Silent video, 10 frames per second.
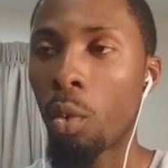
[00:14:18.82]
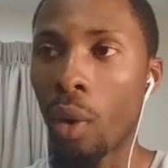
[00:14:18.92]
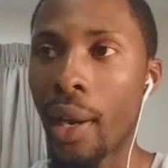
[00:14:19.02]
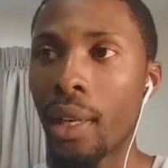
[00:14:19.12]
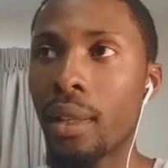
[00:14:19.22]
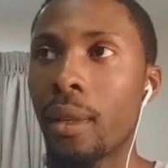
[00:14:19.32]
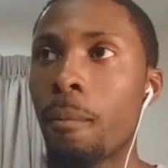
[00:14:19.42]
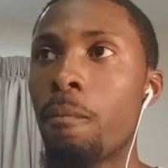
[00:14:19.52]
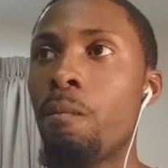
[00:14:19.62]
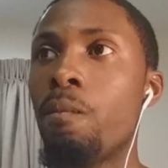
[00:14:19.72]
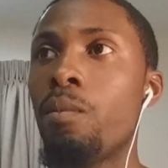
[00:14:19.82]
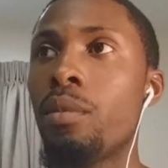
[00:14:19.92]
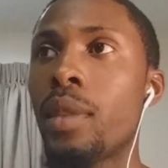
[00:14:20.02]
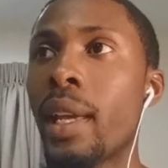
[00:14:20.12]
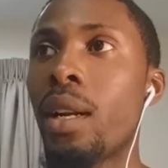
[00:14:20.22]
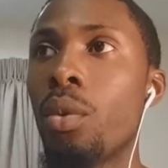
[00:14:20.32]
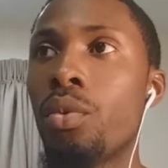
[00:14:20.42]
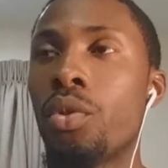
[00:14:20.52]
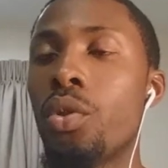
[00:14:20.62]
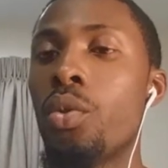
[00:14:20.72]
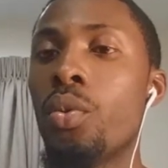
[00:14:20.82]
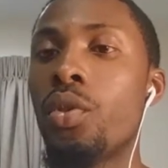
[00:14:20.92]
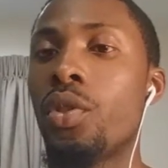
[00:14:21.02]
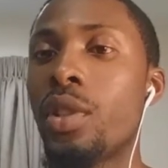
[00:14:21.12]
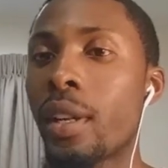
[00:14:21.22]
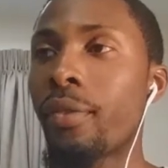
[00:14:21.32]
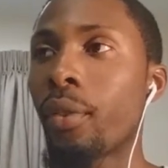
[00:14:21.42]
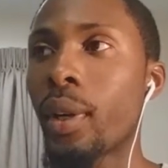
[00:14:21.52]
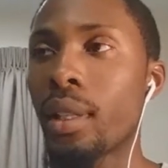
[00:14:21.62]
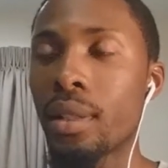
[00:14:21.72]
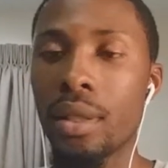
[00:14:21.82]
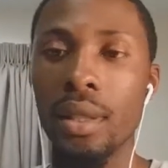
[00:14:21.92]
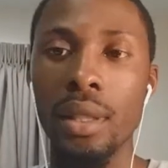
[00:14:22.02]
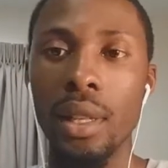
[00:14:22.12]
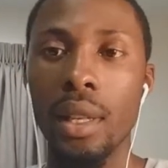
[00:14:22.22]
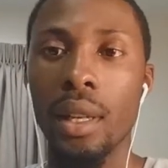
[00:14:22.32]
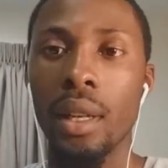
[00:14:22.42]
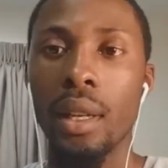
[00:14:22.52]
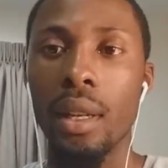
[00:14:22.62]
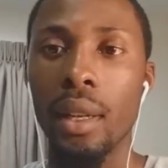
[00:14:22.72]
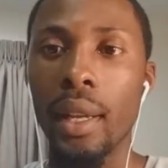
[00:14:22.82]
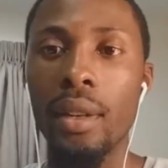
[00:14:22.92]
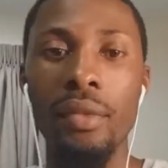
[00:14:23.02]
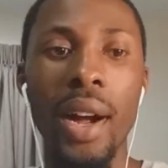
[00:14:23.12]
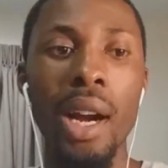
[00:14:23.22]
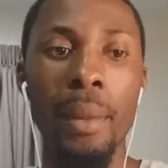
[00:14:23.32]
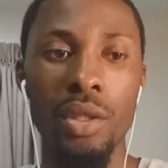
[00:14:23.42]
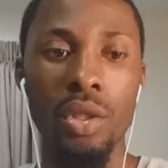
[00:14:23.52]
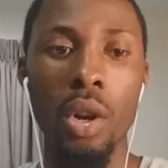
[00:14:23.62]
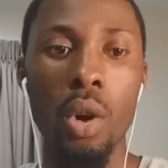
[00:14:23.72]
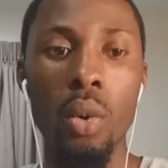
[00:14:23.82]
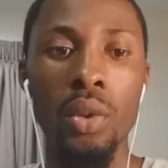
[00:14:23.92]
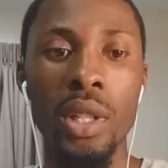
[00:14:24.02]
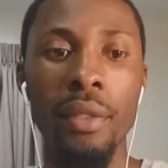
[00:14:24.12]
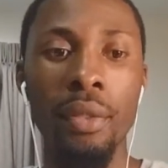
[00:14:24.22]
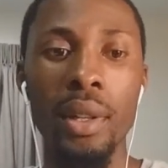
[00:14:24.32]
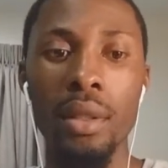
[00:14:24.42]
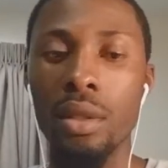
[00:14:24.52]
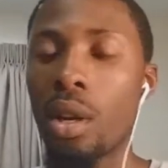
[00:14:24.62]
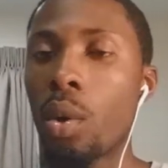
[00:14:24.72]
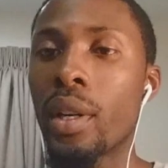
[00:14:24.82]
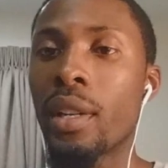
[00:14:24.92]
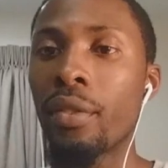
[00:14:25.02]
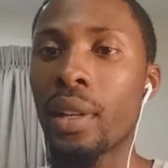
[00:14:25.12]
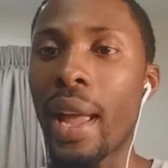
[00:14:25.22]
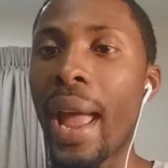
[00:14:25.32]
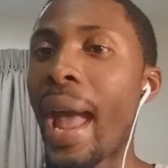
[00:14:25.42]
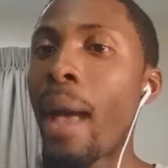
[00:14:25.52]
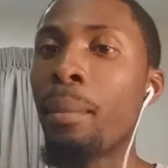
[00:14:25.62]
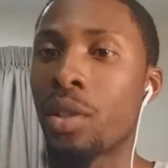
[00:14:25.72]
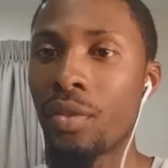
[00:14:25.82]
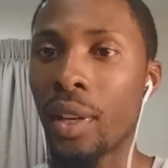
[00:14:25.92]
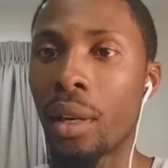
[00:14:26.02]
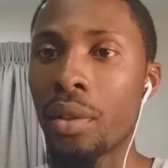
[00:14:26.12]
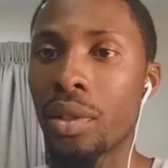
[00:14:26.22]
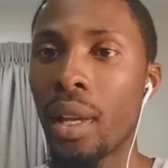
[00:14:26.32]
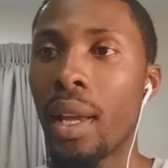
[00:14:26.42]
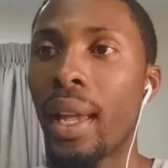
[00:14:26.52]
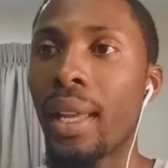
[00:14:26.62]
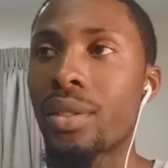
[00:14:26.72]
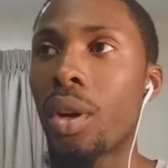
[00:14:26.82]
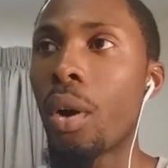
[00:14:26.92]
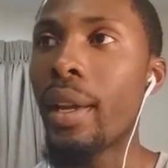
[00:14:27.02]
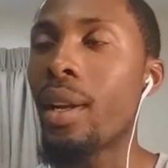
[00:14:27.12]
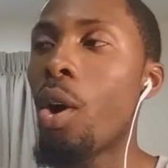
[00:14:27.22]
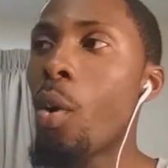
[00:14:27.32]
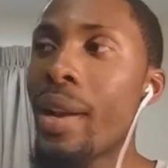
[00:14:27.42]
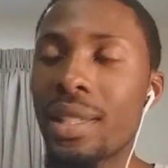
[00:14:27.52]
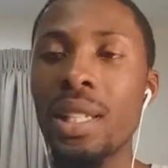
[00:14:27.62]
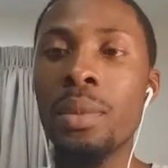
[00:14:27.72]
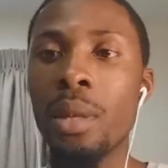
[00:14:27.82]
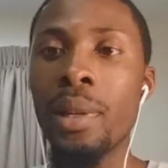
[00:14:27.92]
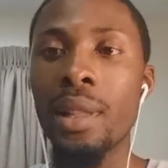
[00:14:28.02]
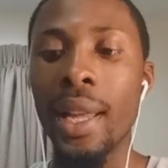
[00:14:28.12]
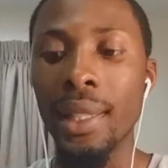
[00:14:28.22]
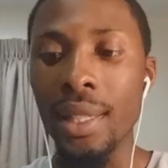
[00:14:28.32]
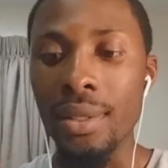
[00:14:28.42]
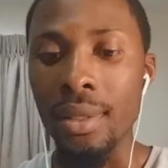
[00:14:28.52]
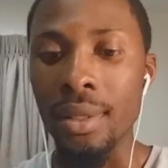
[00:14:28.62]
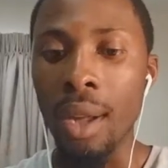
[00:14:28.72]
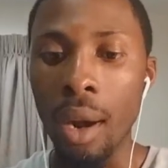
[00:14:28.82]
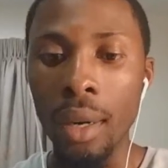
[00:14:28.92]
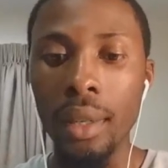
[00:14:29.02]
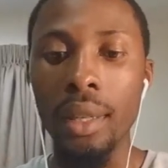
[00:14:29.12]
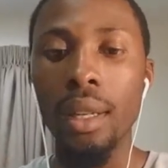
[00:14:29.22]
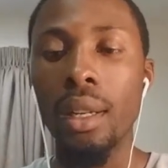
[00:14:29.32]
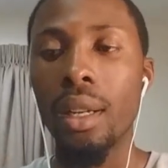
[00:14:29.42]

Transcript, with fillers: right? They don't do different environments, go to different atmospheres. It always seems to be like this dark,